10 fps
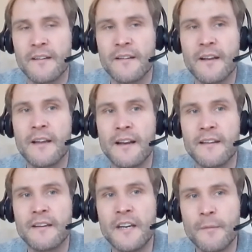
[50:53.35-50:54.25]
So, and
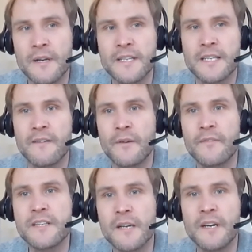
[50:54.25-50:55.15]
it's cumulative. So
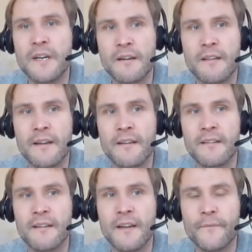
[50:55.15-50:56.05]
every time you do
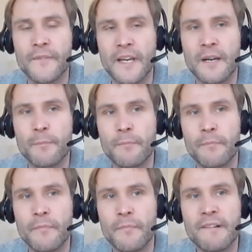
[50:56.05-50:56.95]
this,
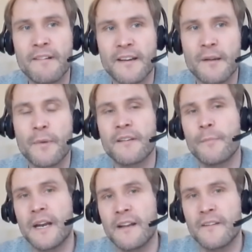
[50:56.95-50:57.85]
theoretically, by the time
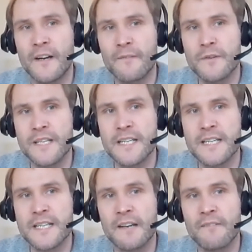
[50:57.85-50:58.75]
we get to 5 or 6
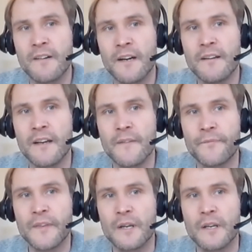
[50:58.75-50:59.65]
years down the road,
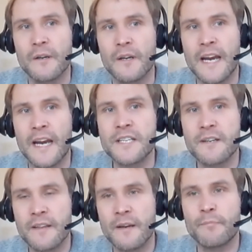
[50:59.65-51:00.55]
each
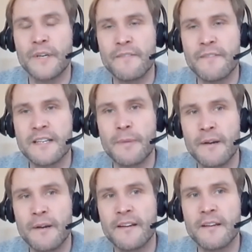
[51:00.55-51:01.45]
of the previous
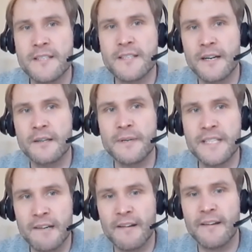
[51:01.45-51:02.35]
appeals are to start to be
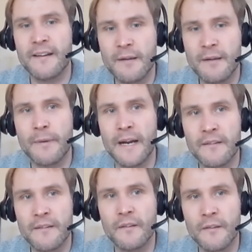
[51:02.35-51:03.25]
generating an
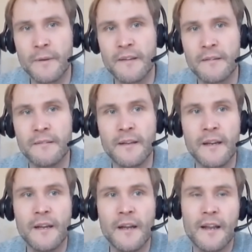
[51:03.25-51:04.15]
impact on the hospital.
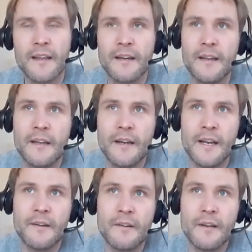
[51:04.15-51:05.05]
And I think,
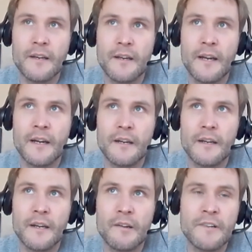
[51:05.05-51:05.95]

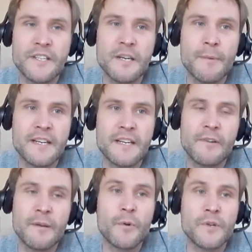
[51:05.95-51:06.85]
Richard, you mentioned it's
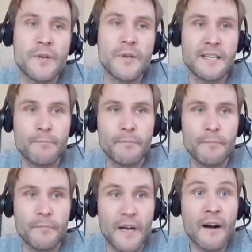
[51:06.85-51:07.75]
really important to actually
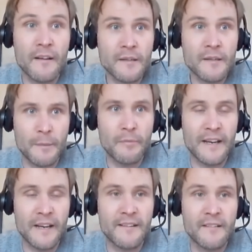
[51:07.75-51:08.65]
ask people for
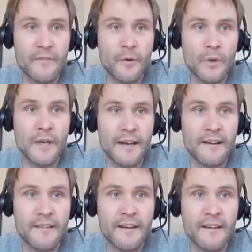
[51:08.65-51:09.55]
legacies if you want
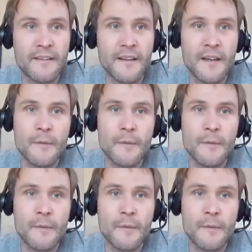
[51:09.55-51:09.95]
legacies.